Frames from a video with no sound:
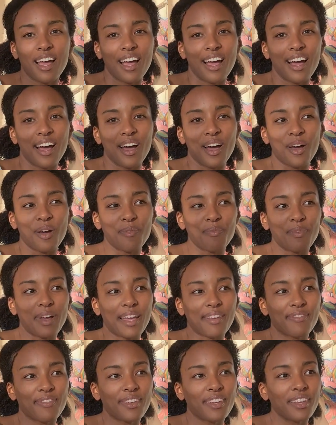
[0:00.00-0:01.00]
I
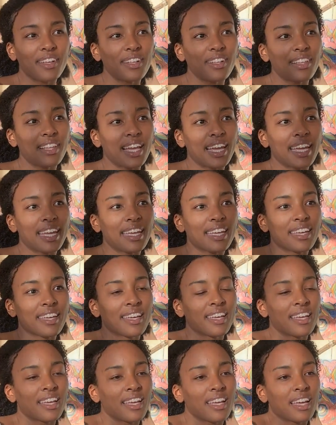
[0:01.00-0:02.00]
feel like
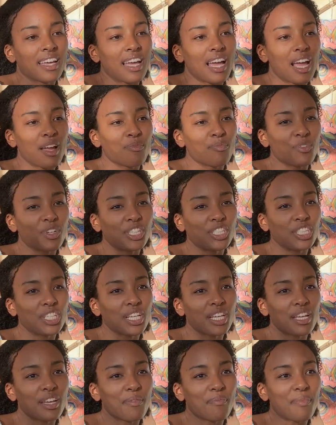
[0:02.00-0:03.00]
I'm
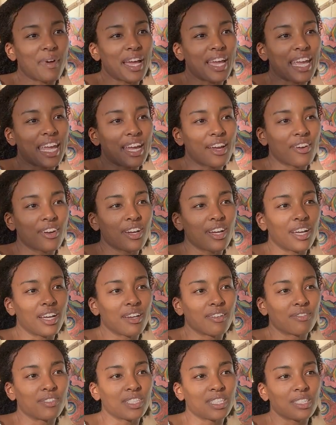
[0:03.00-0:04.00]
reaching my era
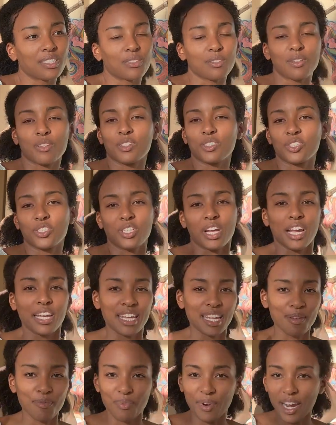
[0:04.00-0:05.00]
of just
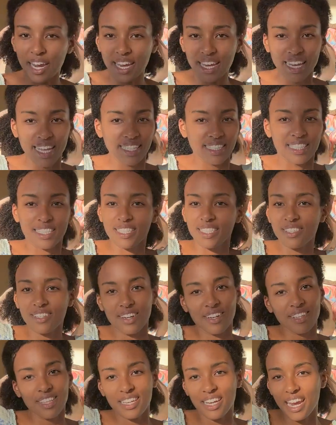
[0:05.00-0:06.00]
shining bright as the
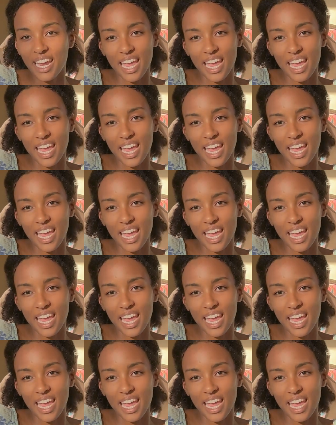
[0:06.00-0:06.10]
star that I